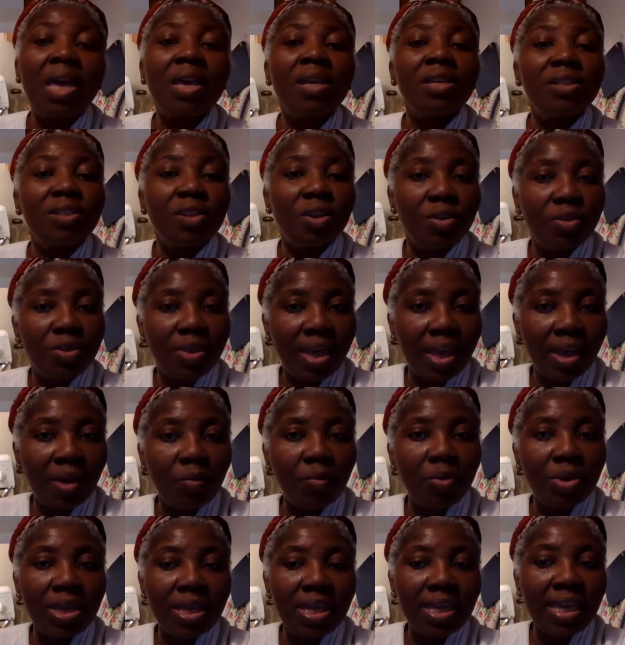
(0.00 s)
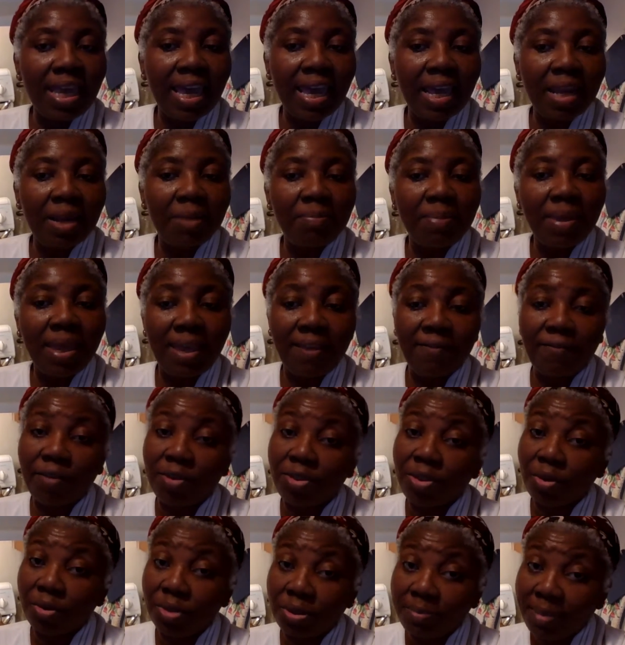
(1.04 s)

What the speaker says: so that we can pay for those